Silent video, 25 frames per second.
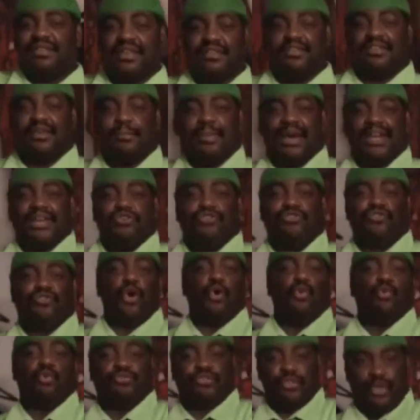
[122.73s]
says somebody
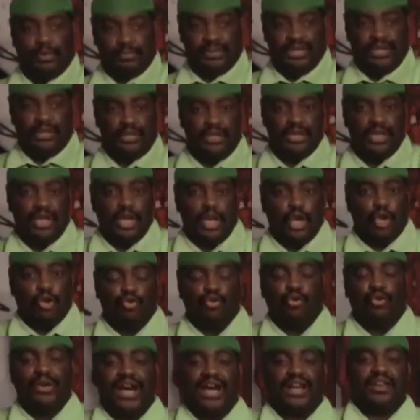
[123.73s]
stole something,
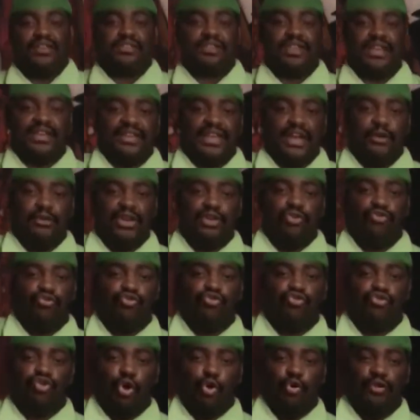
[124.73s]
you got to sit there
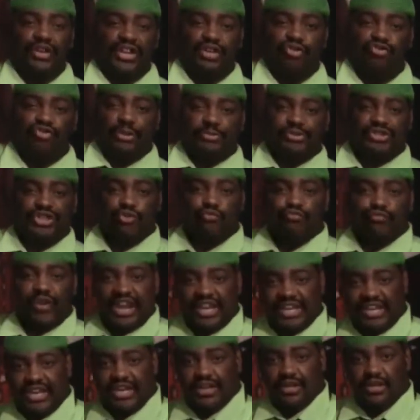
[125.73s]
and show the Egyptian
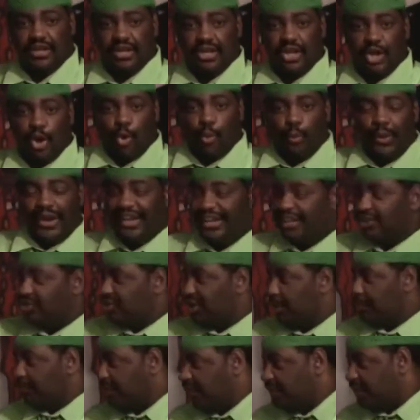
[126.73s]
record where the
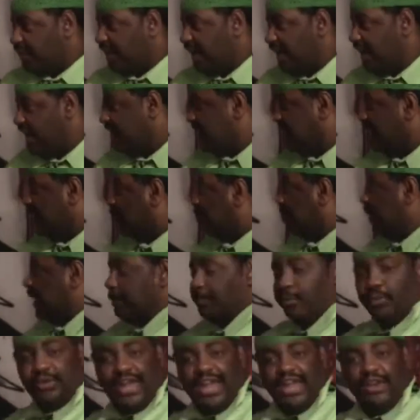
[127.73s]
Egyptians stated these
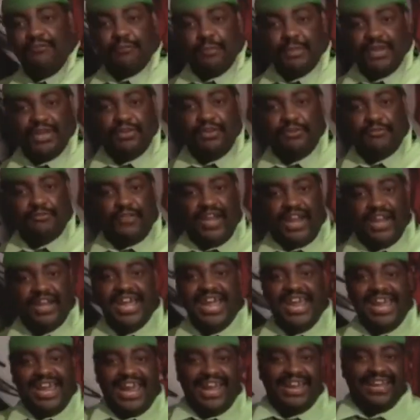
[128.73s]
people came from the Levant
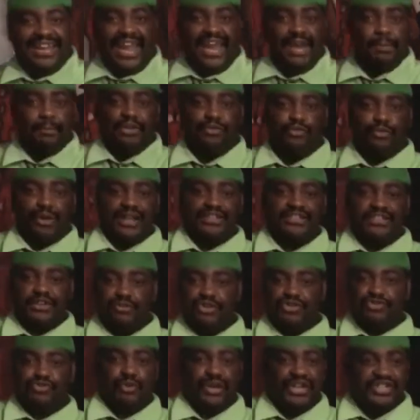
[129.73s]
and came into our
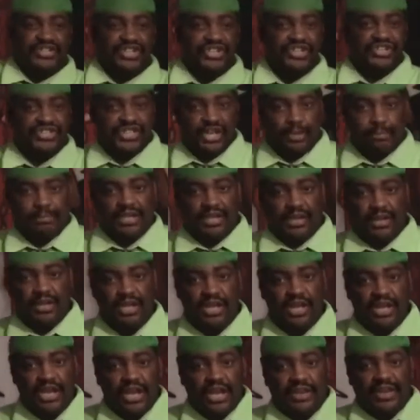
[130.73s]
territory and took something.
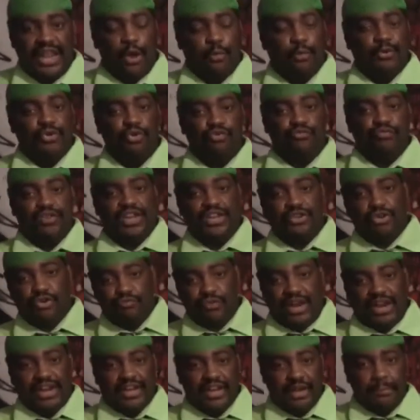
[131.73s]
Now, when you read the
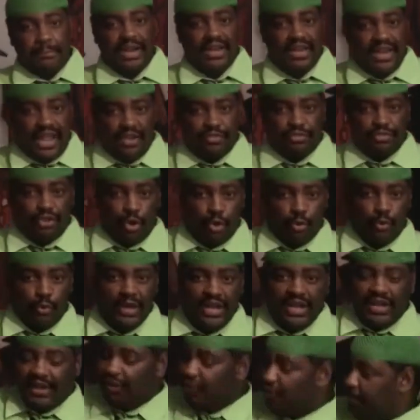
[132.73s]
record of
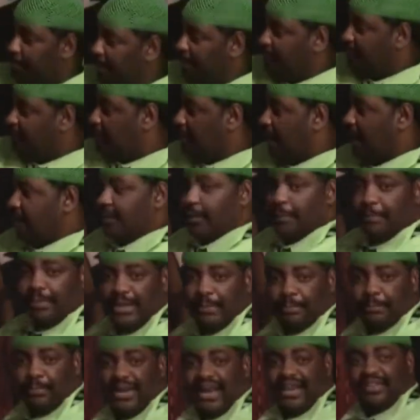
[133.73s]
Manetho, he speaks about the
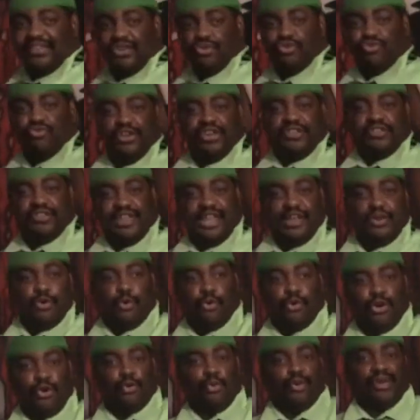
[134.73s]
people that the Greeks later
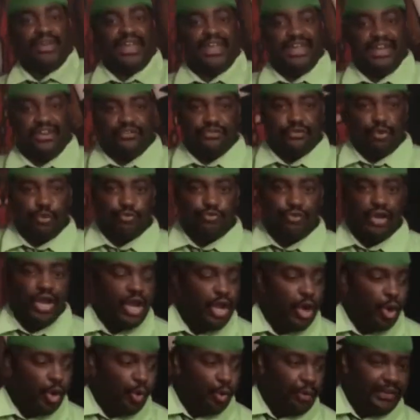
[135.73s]
on called the Hyksos,
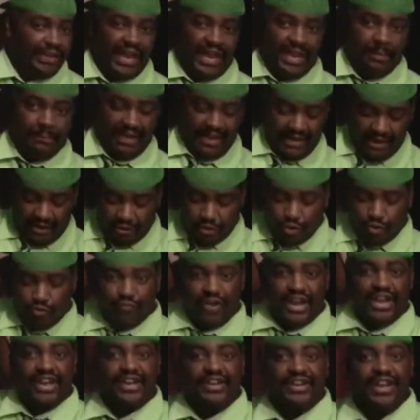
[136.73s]
who came in
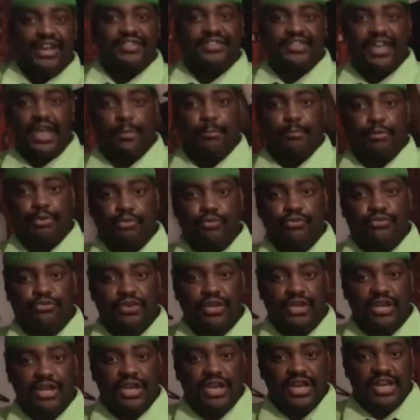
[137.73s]
and raided their temples.
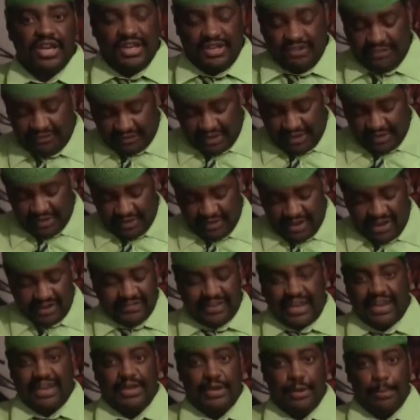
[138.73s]
He stated
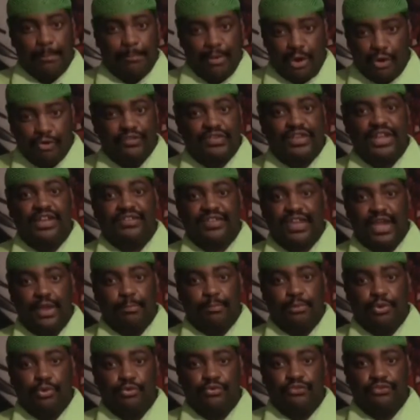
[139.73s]
that they burnt their
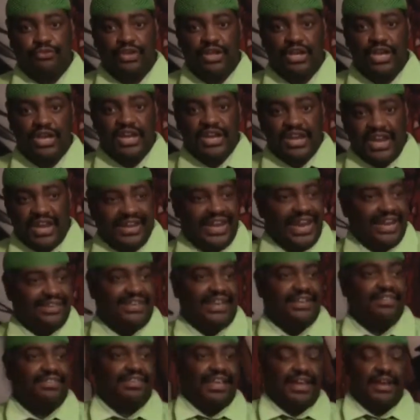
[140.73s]
temples and that
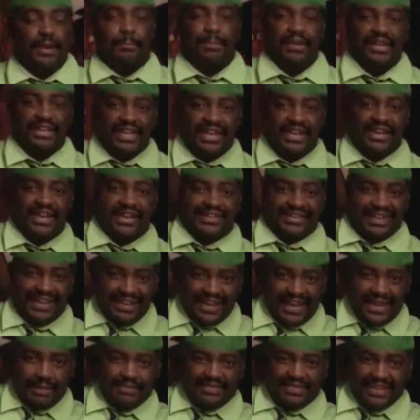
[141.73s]
they set up a king that they
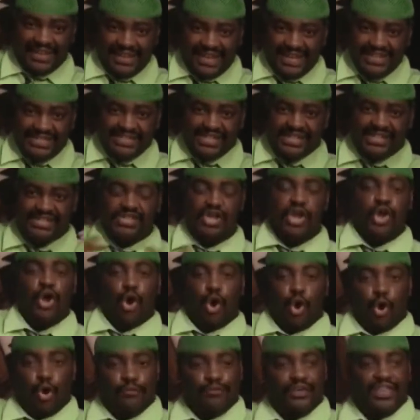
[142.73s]
named Salatis
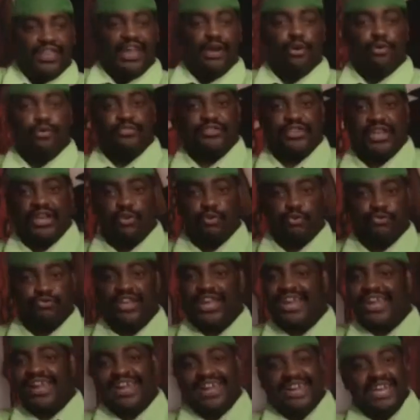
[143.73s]
over their own selves.
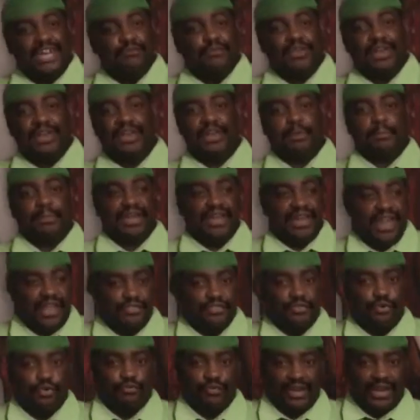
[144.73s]
Even in the
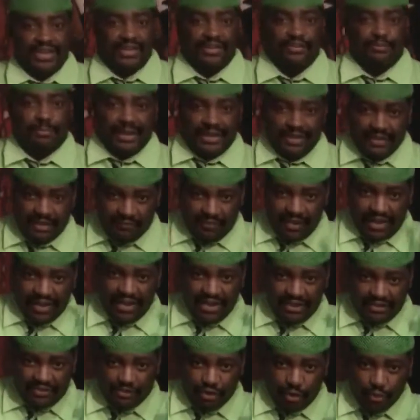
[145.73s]
Manetho record, speaking of the
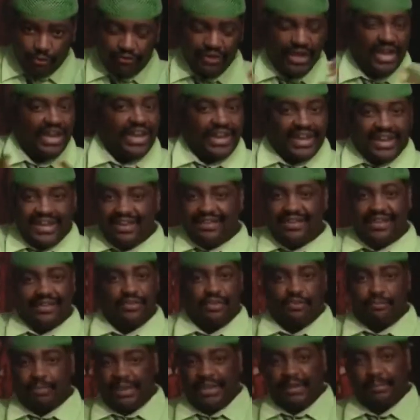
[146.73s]
Hyksos, he
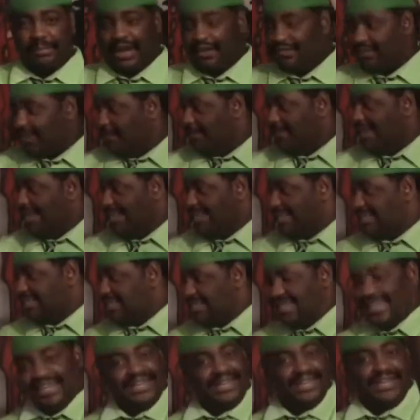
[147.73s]
doesn't speak about them
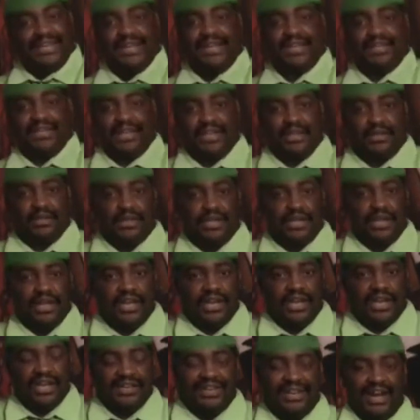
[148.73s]
stealing anything.
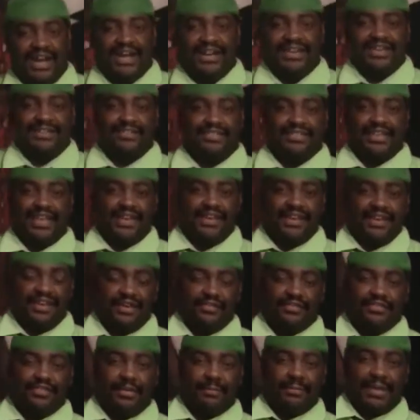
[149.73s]
The understanding
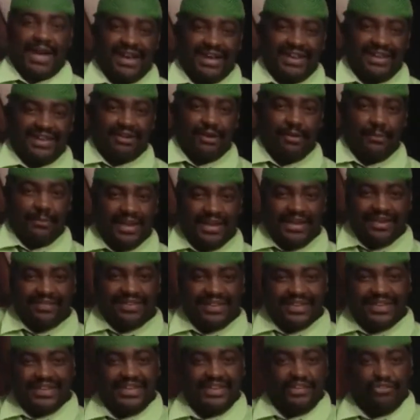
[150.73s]
of somebody coming
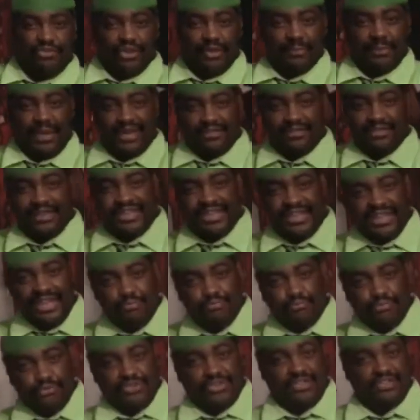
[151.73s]
into Egypt as the
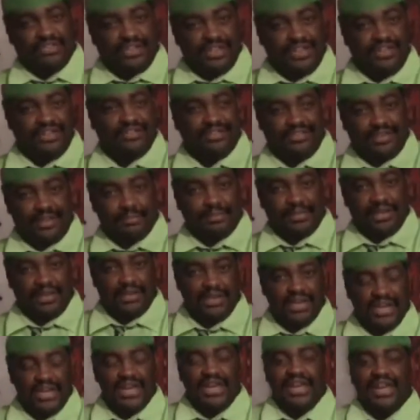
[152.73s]
Hebrews and stealing something
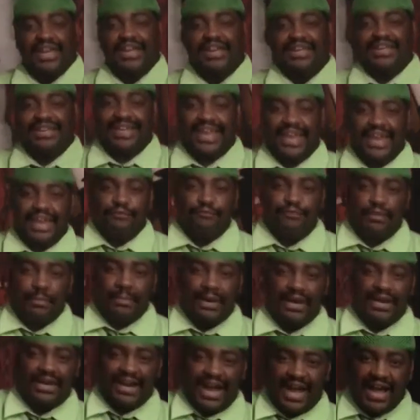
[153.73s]
came
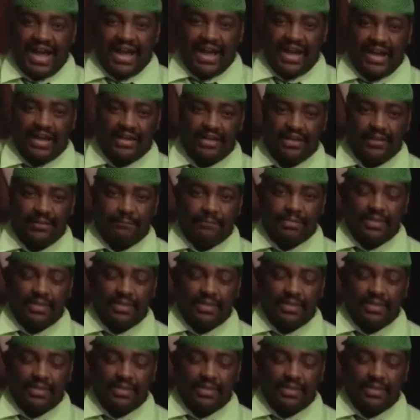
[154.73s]
from a guy